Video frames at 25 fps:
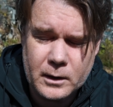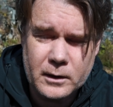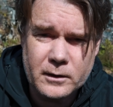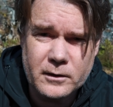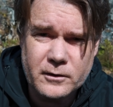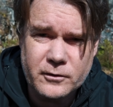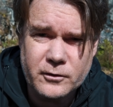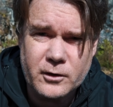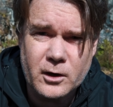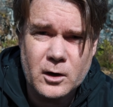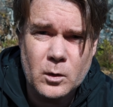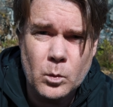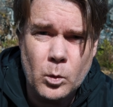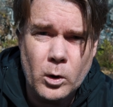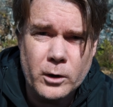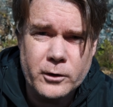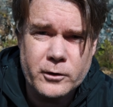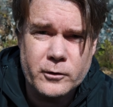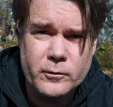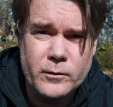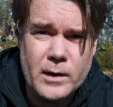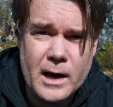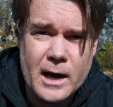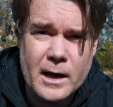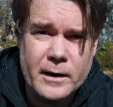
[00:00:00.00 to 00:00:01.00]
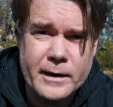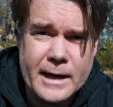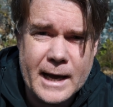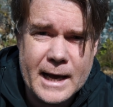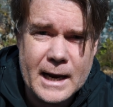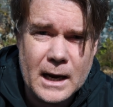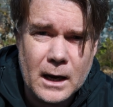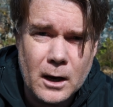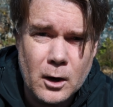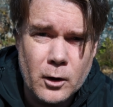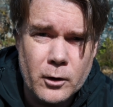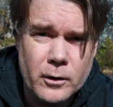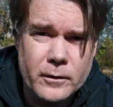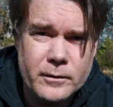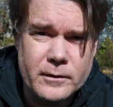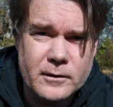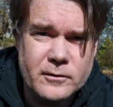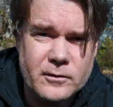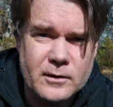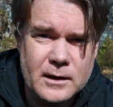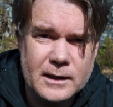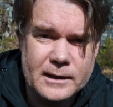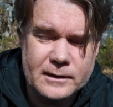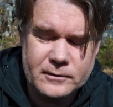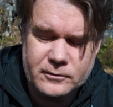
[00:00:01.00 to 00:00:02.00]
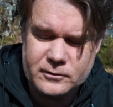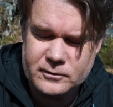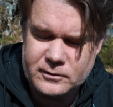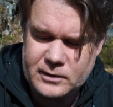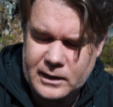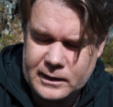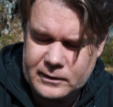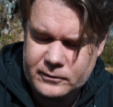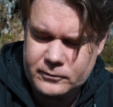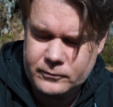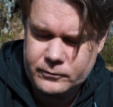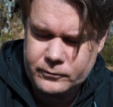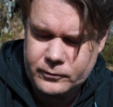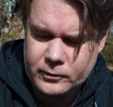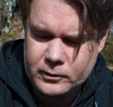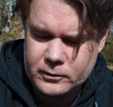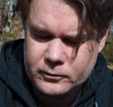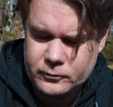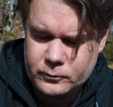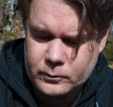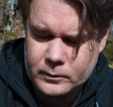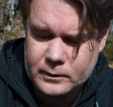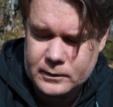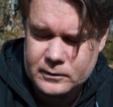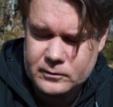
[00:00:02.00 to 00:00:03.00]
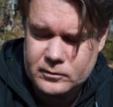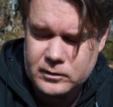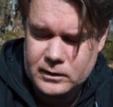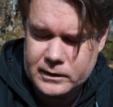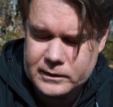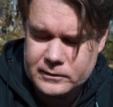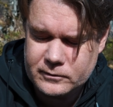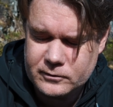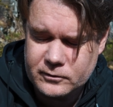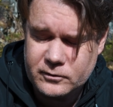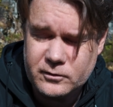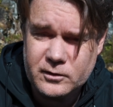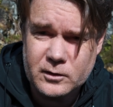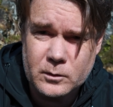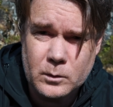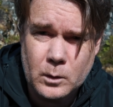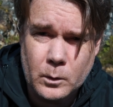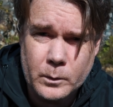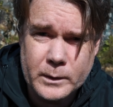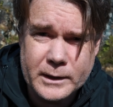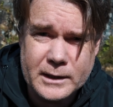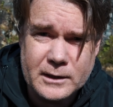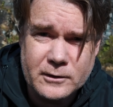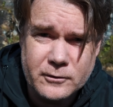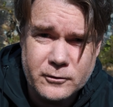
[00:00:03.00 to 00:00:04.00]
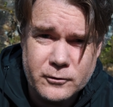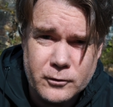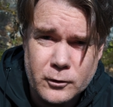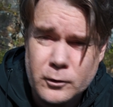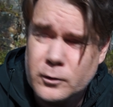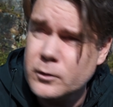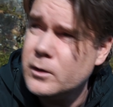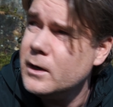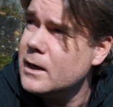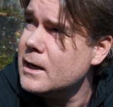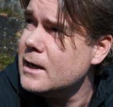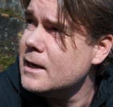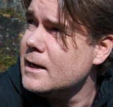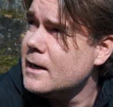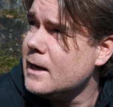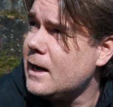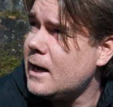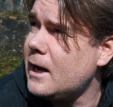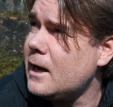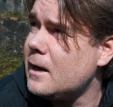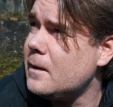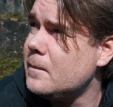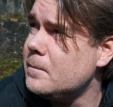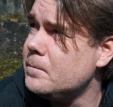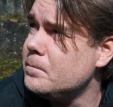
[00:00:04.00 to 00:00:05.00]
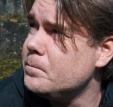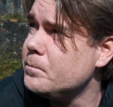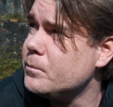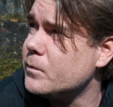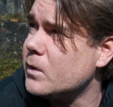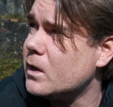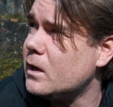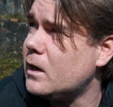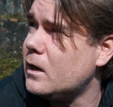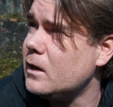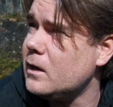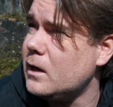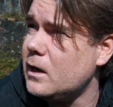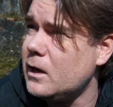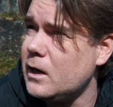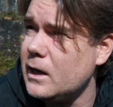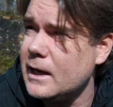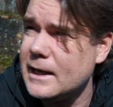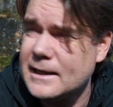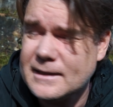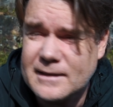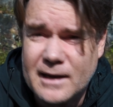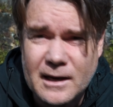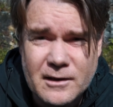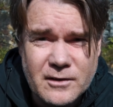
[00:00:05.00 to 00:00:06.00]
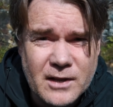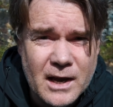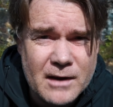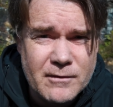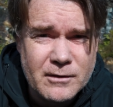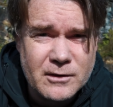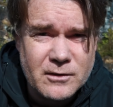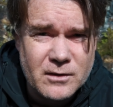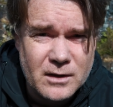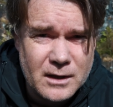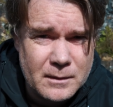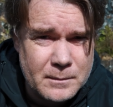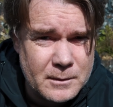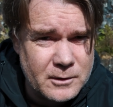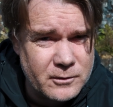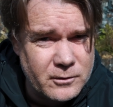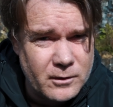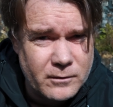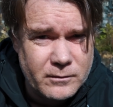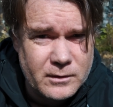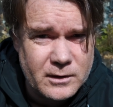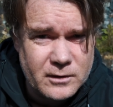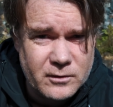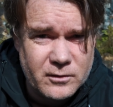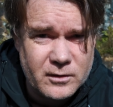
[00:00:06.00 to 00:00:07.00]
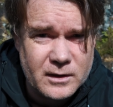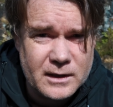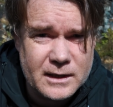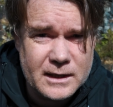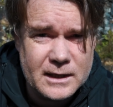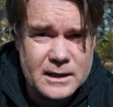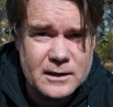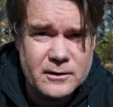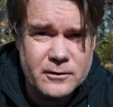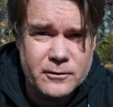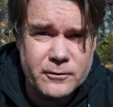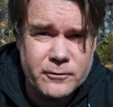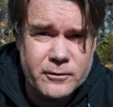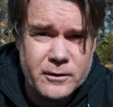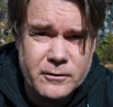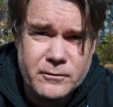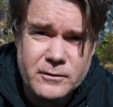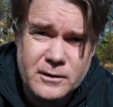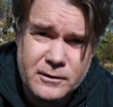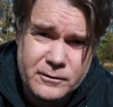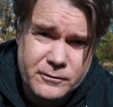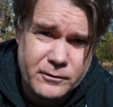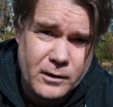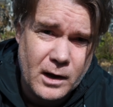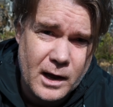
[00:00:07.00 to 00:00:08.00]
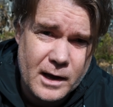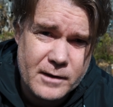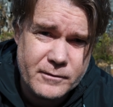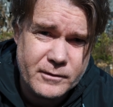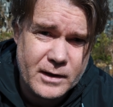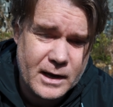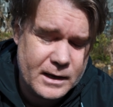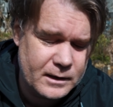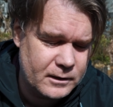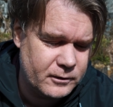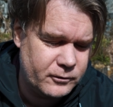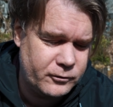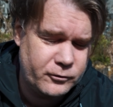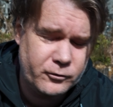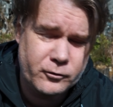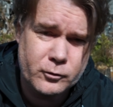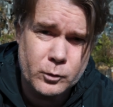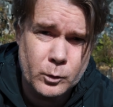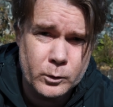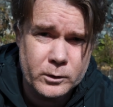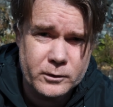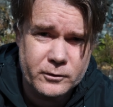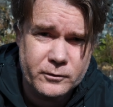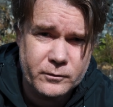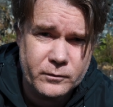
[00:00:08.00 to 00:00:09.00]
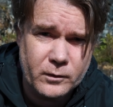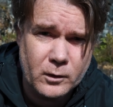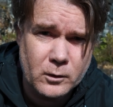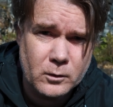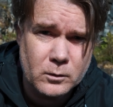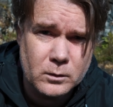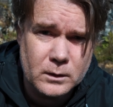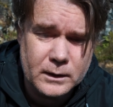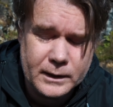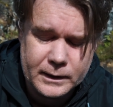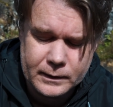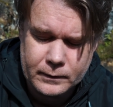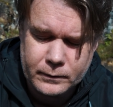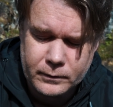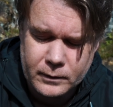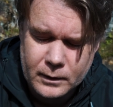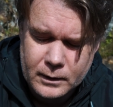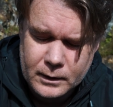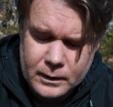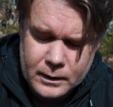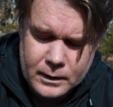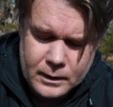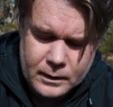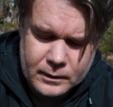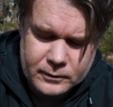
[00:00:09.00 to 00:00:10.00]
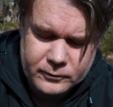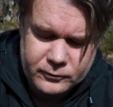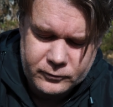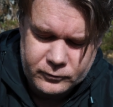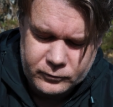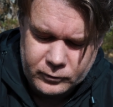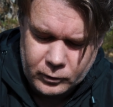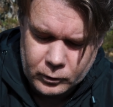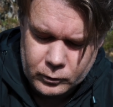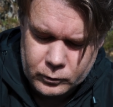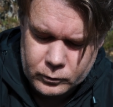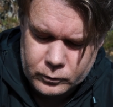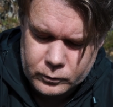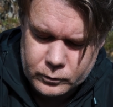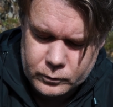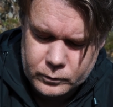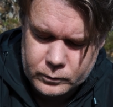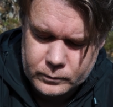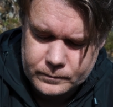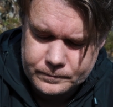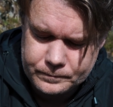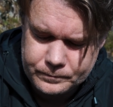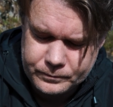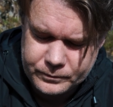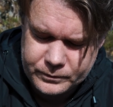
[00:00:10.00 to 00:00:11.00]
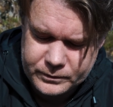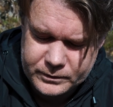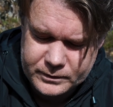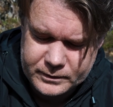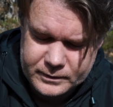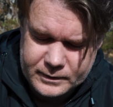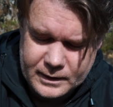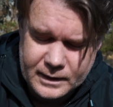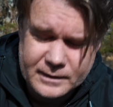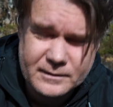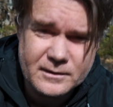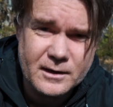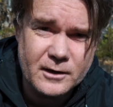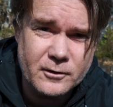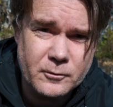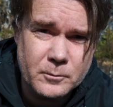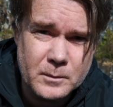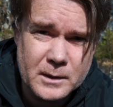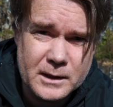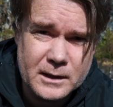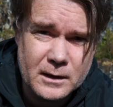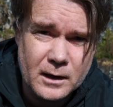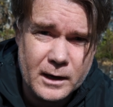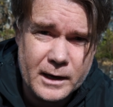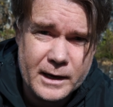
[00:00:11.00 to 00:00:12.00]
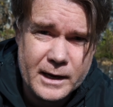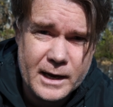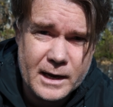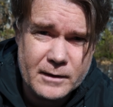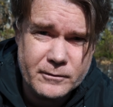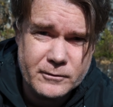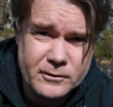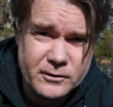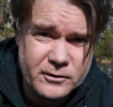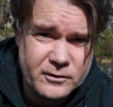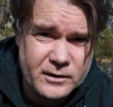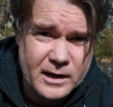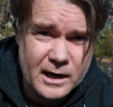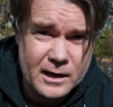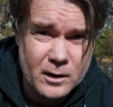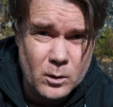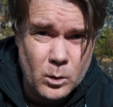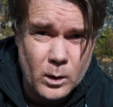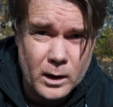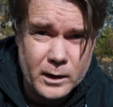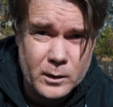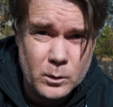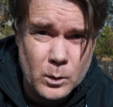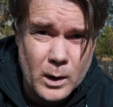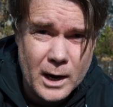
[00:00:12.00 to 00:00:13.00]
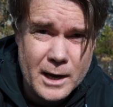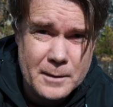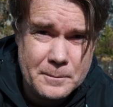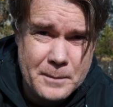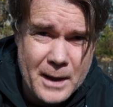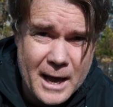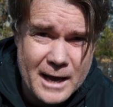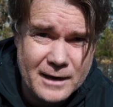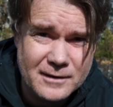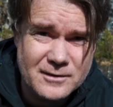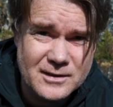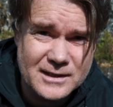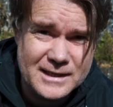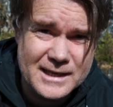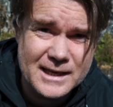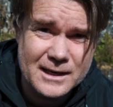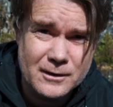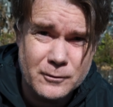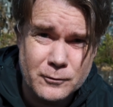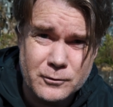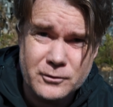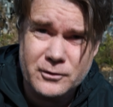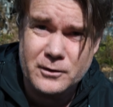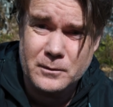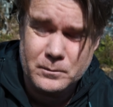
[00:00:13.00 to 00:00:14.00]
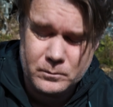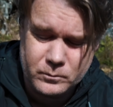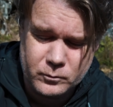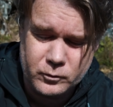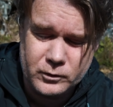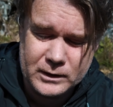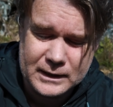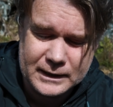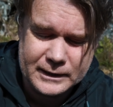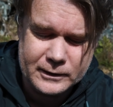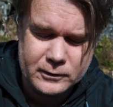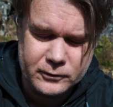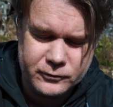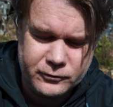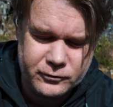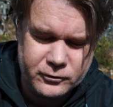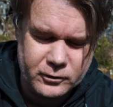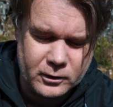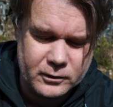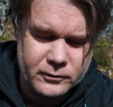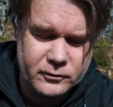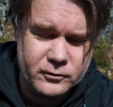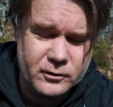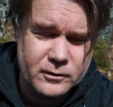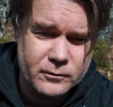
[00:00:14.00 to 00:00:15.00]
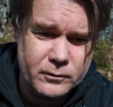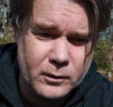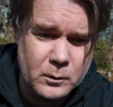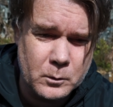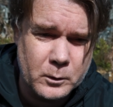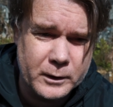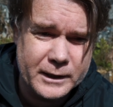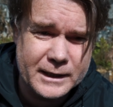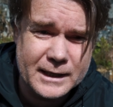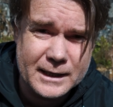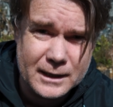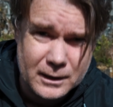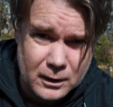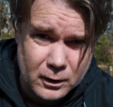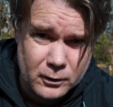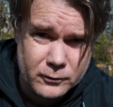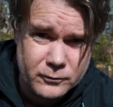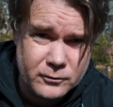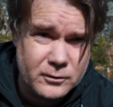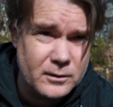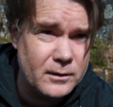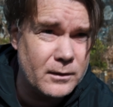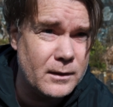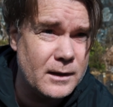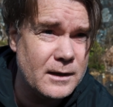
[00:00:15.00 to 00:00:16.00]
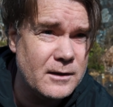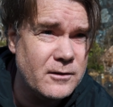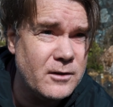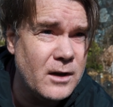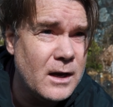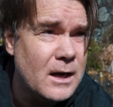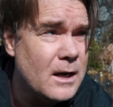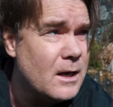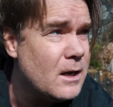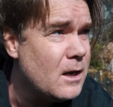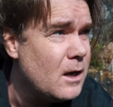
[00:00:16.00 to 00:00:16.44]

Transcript: But I'm just going to wander around and learn this lens and take some photos with this lens and see what we can do. Um, it does have its limits, obviously. It's fifty-five at its shortest focal length, so that does mean I have to stand quite a way back to get some really good shots if I want to get closer to things.